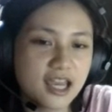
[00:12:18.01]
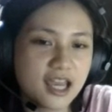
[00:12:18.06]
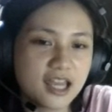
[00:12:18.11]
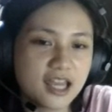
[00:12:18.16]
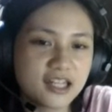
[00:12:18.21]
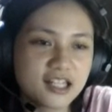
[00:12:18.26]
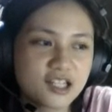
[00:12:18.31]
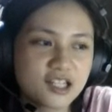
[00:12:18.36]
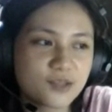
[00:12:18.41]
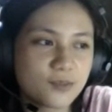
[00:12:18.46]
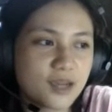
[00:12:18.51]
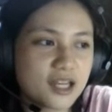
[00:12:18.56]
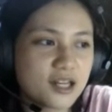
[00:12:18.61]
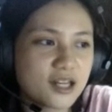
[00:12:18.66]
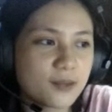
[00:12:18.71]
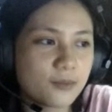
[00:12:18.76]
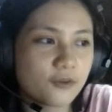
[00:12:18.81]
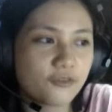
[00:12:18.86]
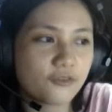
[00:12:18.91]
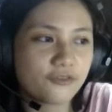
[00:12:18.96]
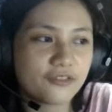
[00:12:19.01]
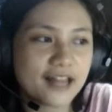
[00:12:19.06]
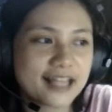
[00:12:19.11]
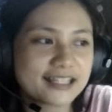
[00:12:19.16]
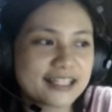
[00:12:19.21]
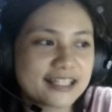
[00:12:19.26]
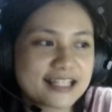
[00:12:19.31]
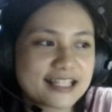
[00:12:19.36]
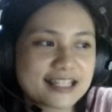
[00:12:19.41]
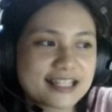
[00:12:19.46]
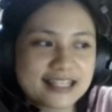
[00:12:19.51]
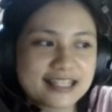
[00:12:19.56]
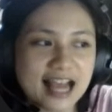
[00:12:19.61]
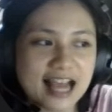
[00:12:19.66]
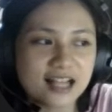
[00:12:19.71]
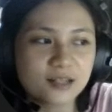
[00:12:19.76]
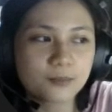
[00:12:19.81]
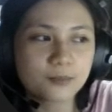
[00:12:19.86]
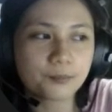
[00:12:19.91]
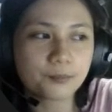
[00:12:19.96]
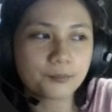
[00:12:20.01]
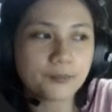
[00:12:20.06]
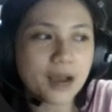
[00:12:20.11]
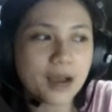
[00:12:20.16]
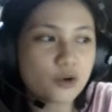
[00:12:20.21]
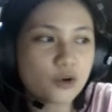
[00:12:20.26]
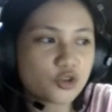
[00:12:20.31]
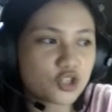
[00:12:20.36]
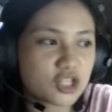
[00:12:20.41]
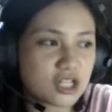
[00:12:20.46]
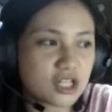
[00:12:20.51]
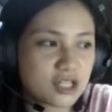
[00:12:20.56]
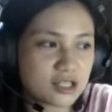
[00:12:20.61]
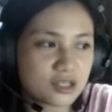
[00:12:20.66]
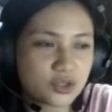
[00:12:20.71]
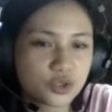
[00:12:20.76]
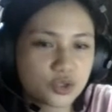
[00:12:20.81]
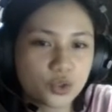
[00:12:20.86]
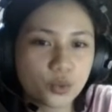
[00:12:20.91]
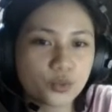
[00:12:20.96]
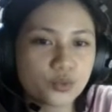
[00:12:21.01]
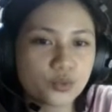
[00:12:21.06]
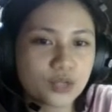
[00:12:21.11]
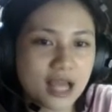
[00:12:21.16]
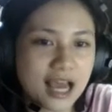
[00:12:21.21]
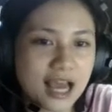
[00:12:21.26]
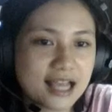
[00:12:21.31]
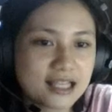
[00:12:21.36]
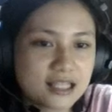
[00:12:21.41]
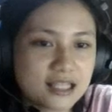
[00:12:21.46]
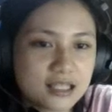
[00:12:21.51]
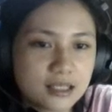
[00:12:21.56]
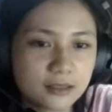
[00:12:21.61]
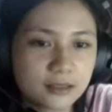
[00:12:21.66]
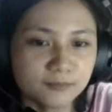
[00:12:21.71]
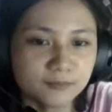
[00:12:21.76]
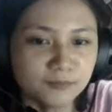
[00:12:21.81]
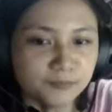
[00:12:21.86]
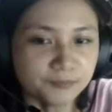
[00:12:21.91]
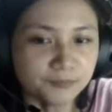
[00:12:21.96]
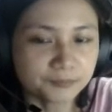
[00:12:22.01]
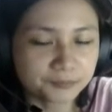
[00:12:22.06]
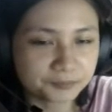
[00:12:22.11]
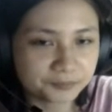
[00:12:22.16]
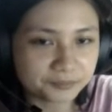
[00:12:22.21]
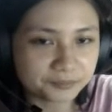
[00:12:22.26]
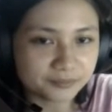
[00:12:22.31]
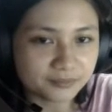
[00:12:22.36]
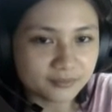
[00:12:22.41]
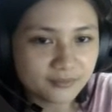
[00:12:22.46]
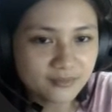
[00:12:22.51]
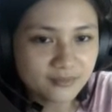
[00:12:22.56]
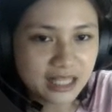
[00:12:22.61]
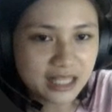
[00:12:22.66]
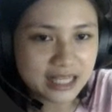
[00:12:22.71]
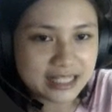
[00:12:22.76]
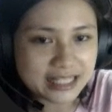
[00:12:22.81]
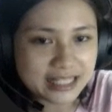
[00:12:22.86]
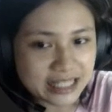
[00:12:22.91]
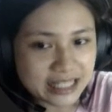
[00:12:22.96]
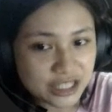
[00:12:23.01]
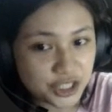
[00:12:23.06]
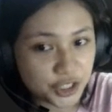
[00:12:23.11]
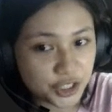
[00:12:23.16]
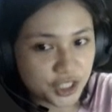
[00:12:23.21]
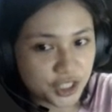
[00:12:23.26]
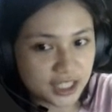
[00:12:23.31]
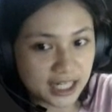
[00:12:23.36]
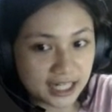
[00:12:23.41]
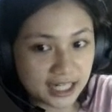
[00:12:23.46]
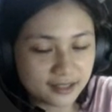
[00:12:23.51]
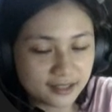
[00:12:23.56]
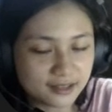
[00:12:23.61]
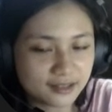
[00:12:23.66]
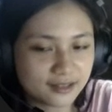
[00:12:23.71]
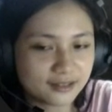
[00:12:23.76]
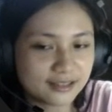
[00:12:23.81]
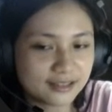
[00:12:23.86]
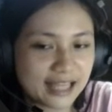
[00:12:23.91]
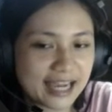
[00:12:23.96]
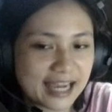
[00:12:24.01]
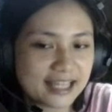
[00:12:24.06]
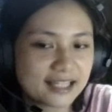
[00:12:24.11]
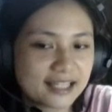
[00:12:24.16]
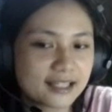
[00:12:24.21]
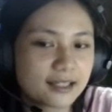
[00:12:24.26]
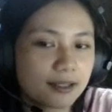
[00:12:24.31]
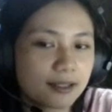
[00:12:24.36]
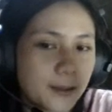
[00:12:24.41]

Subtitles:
It is made up of flattened stacked pouches known as cisternae, like